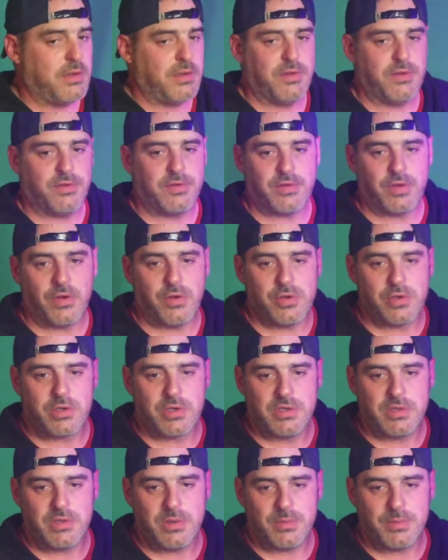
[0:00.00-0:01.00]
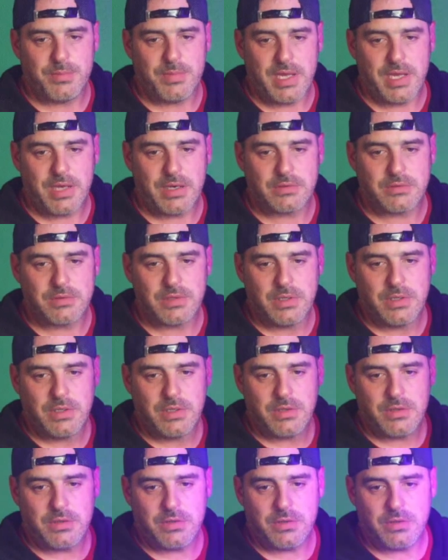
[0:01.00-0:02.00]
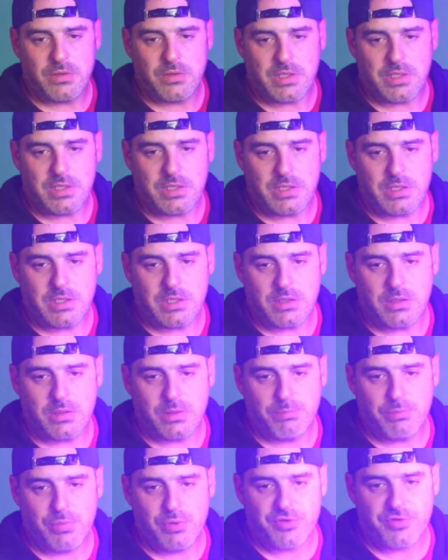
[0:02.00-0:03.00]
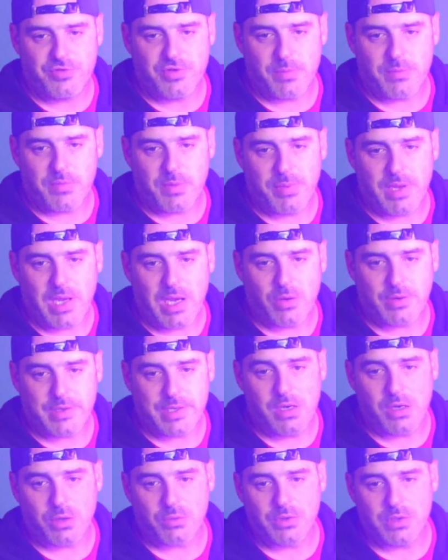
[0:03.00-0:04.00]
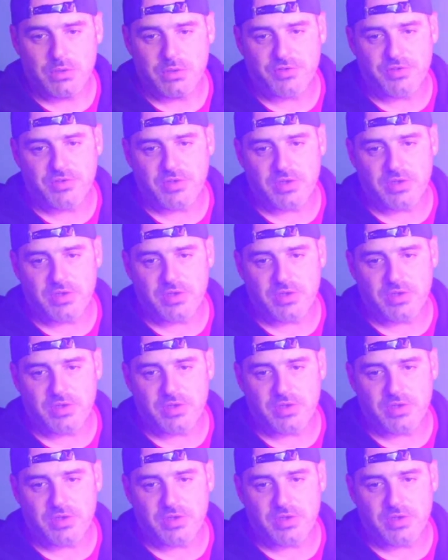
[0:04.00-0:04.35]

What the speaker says: so you can dim them down. You can boost up the power. Now it really looks like a